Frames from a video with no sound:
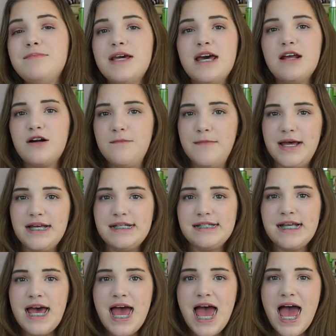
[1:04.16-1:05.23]
be hit or miss,
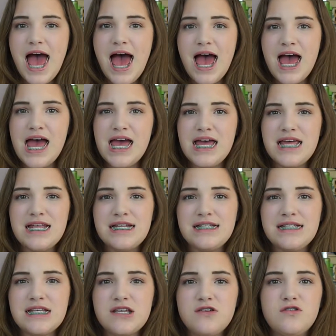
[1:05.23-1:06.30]

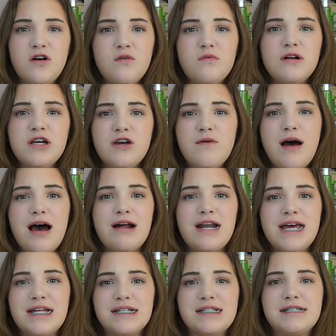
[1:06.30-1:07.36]
and you don't want to go out
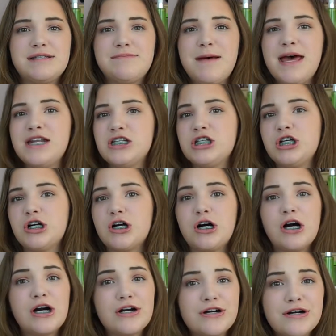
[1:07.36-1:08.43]
and spend your
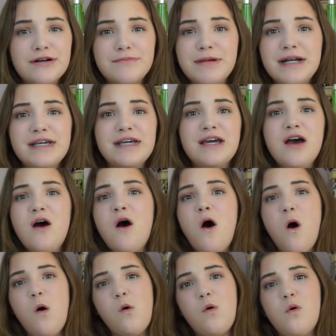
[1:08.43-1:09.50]
hard-earned money
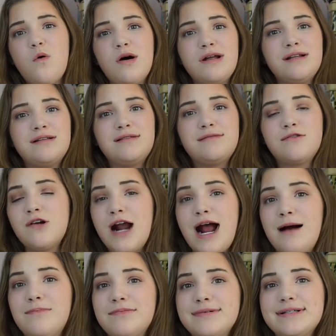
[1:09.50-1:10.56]
on
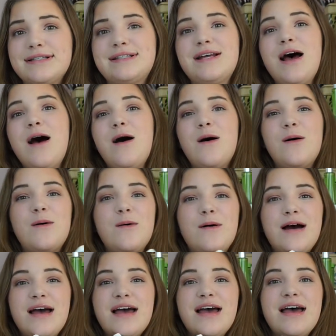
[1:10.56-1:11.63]
crap. So
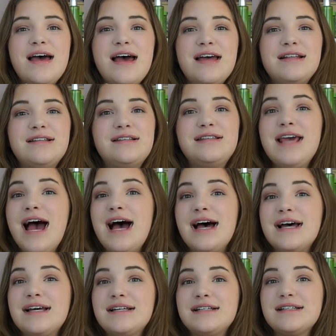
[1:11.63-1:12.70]
yeah,
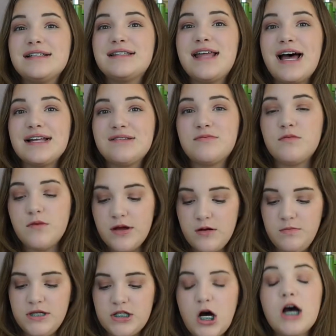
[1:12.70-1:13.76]
that's what we will
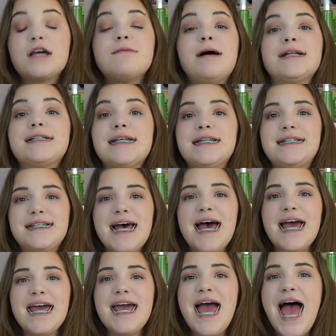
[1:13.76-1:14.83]
be talking about
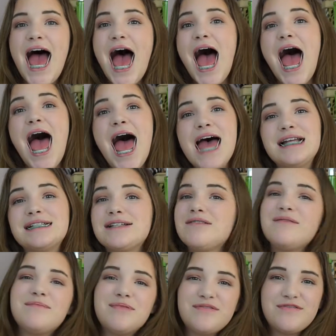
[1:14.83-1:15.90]
today. And
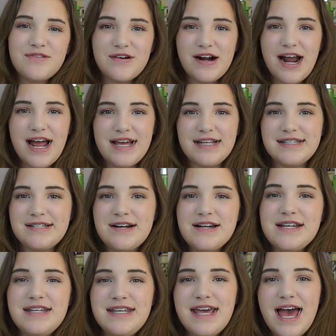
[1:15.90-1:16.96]
before I get
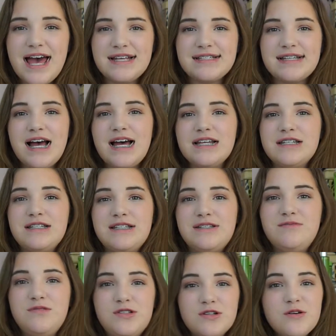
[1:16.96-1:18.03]
started, yes, I
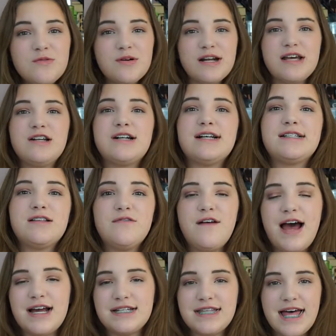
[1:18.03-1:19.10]
do want to address the
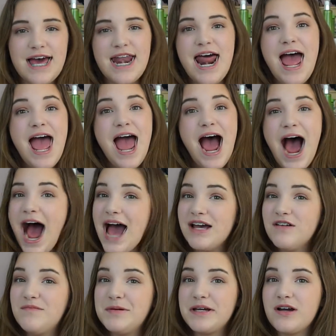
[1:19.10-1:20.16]
fact that I
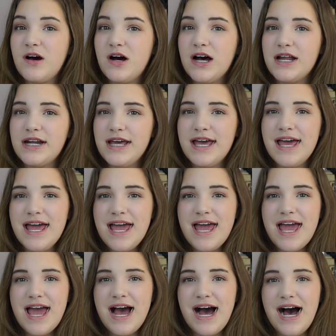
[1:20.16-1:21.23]
have been gone
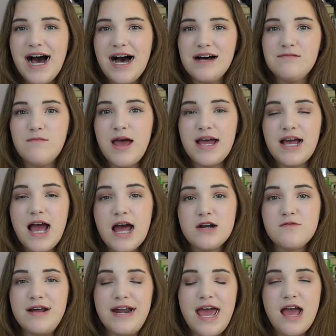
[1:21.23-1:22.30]
and kind
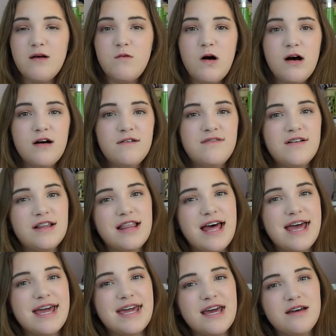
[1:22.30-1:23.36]
of went AWOL for
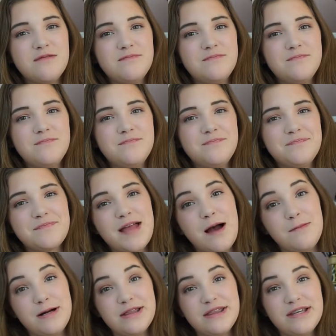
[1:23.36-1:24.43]
like
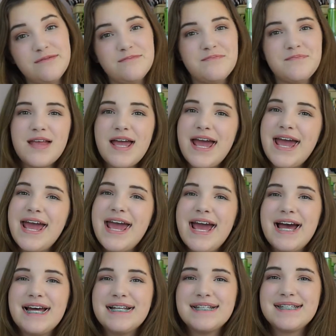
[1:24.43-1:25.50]
a month,
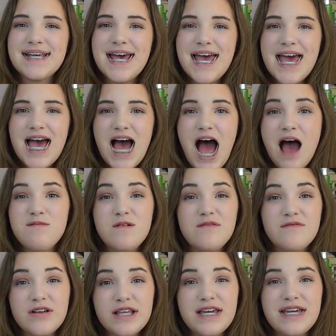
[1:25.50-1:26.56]
and I've been
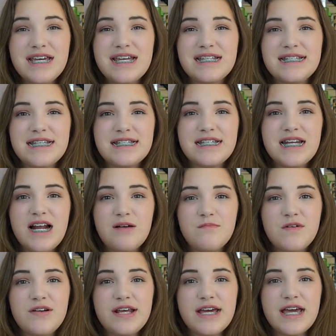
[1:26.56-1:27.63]
really inconsistent
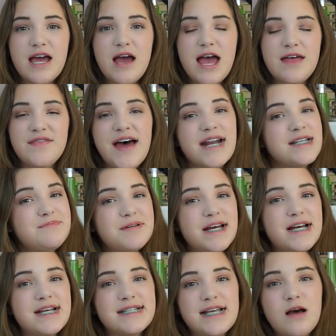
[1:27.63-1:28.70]
uploading, and that is
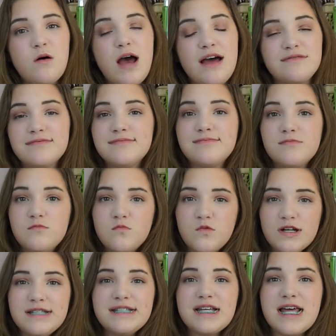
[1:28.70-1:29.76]
because
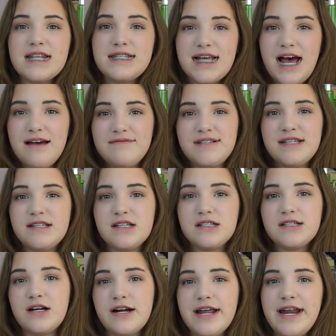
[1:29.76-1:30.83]
once dive season
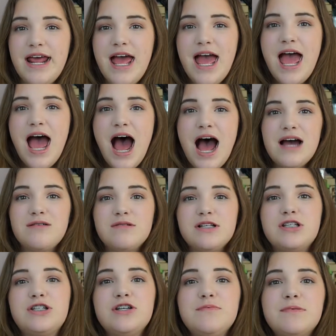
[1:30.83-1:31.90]
started, I was
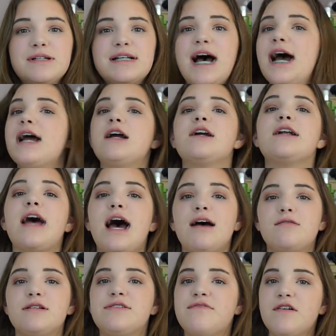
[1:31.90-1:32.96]
super tired. I
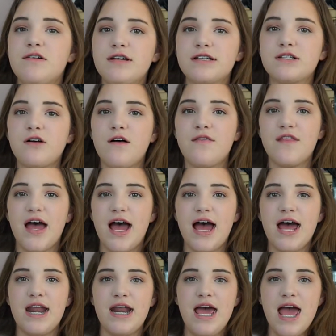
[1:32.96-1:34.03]
was focused on
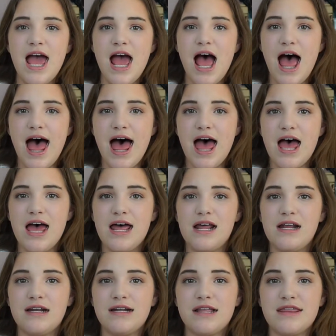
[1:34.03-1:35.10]
that,
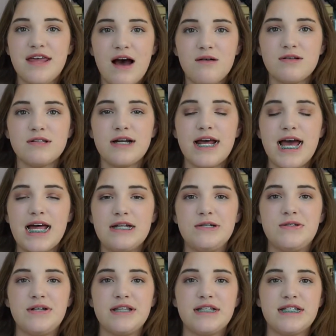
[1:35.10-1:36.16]
and that was what I had to
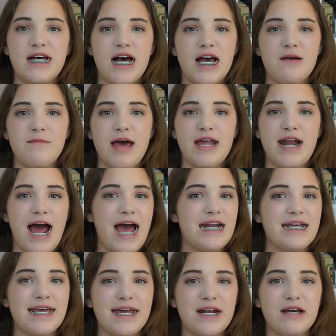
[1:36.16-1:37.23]
do at the time, and I
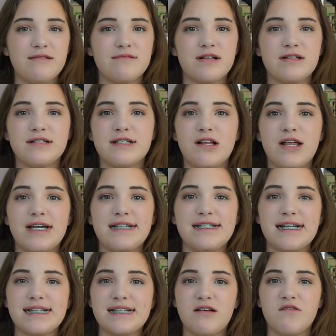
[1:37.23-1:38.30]
didn't get home till like
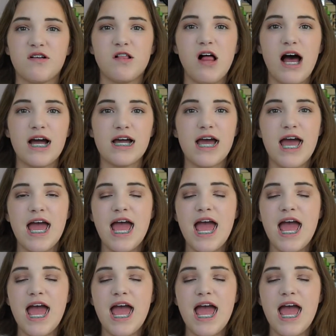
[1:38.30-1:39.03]
6, 7 o'clock,